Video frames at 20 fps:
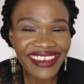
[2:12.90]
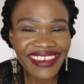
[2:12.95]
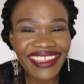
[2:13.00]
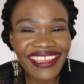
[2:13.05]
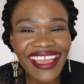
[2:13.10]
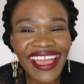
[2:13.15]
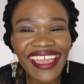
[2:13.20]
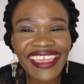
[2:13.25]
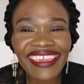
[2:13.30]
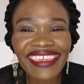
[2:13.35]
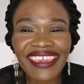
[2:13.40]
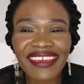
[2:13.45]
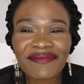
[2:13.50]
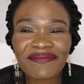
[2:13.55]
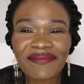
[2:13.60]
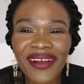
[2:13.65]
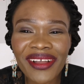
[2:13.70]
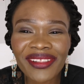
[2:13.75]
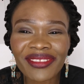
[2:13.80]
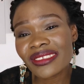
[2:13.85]
The guy
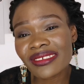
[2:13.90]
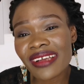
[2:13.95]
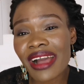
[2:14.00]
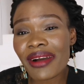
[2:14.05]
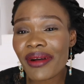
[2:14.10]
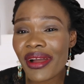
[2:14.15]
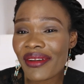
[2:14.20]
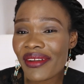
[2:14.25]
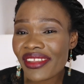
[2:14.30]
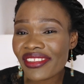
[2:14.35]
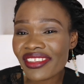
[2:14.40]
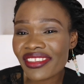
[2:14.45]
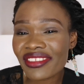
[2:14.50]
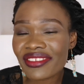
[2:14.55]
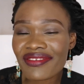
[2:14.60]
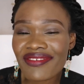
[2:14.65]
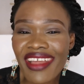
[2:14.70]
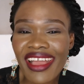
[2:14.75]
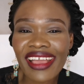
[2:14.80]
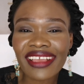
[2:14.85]
came back to our
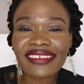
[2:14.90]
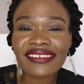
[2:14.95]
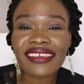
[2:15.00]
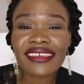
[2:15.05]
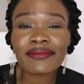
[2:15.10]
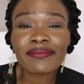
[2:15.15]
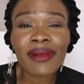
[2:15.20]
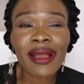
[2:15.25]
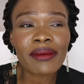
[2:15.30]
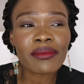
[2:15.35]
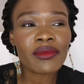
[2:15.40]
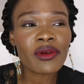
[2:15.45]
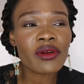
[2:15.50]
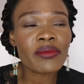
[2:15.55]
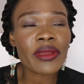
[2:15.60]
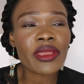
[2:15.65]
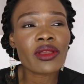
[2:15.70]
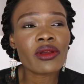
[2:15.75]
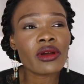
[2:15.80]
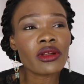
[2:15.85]
registrar and said, ma'am, oh
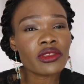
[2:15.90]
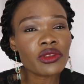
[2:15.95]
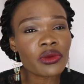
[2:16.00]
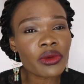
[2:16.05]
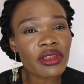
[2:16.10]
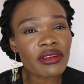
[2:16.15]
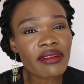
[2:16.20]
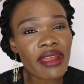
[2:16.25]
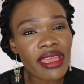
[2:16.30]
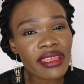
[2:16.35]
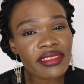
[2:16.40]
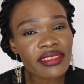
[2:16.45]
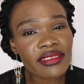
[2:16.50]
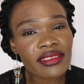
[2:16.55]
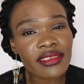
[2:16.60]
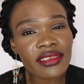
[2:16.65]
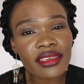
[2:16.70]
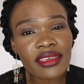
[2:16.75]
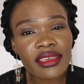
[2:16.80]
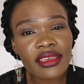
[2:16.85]
my God, you were right.
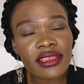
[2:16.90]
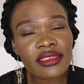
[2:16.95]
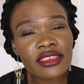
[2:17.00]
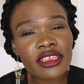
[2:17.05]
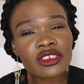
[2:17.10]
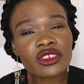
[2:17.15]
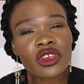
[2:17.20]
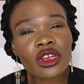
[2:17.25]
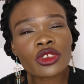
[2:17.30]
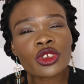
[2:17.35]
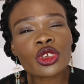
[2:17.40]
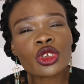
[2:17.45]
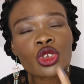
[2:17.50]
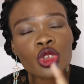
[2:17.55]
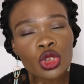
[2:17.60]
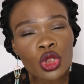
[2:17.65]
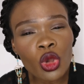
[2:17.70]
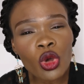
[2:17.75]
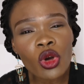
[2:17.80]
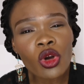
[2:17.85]
They
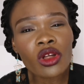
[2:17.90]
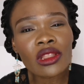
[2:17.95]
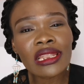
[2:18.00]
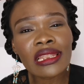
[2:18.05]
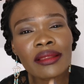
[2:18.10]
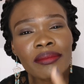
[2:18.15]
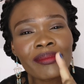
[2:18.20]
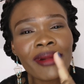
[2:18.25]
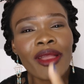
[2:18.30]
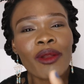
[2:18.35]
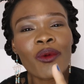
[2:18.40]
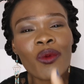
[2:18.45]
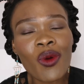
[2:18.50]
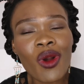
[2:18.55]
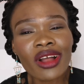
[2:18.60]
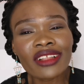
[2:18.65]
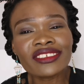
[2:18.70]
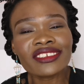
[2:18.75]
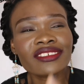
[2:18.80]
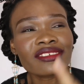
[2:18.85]
just stole my
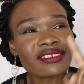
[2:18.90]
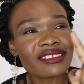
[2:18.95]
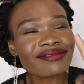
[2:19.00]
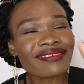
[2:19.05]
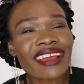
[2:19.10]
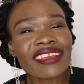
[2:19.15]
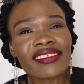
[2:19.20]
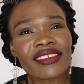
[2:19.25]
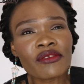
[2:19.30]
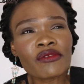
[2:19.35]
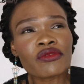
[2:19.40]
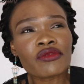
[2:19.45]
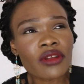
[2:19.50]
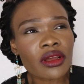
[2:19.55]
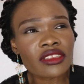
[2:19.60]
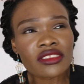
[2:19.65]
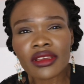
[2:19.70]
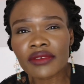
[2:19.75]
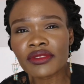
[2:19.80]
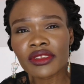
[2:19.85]
watch right in
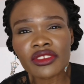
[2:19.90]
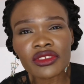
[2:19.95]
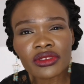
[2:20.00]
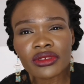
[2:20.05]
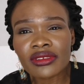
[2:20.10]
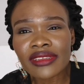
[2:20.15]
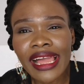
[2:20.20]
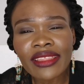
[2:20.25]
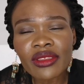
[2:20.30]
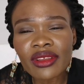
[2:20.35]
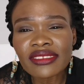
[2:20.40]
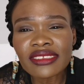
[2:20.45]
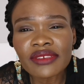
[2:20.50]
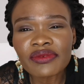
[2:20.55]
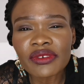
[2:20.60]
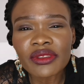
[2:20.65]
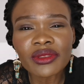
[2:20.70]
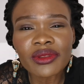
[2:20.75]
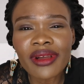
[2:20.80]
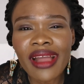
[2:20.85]
front of the school. I don't
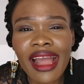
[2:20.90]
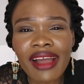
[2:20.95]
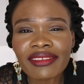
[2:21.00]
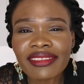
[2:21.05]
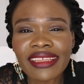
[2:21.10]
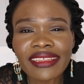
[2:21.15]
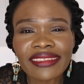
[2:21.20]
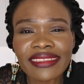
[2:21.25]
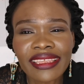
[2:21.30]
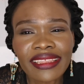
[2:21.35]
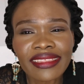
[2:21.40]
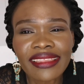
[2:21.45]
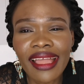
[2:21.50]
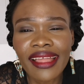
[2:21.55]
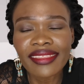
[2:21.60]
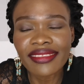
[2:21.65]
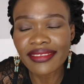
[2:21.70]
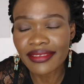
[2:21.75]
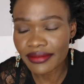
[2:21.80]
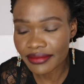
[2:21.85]
even know how they did
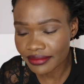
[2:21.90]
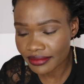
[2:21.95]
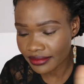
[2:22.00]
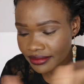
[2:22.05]
that.